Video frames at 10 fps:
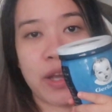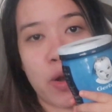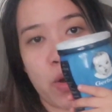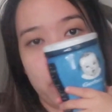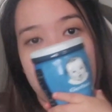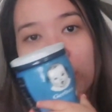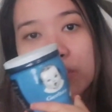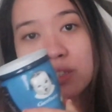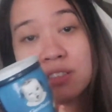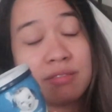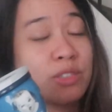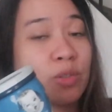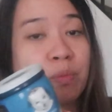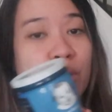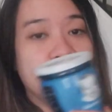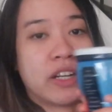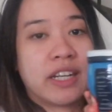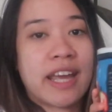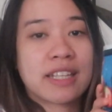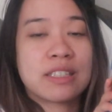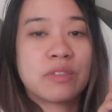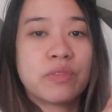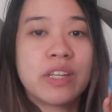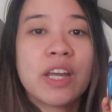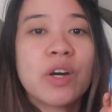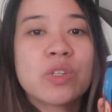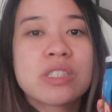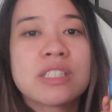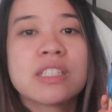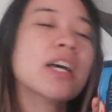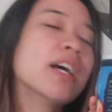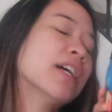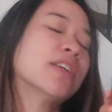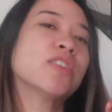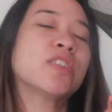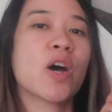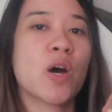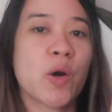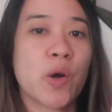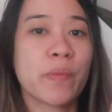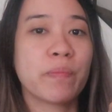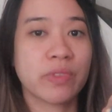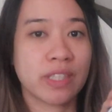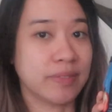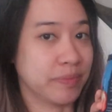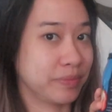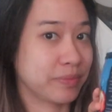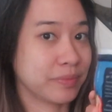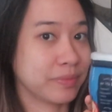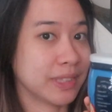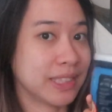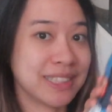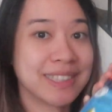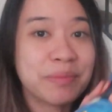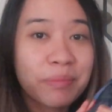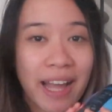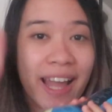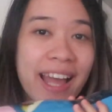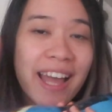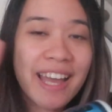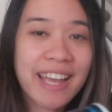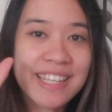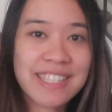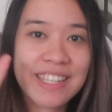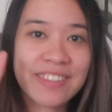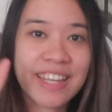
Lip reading: hope you will support our next videos. So, bye! See you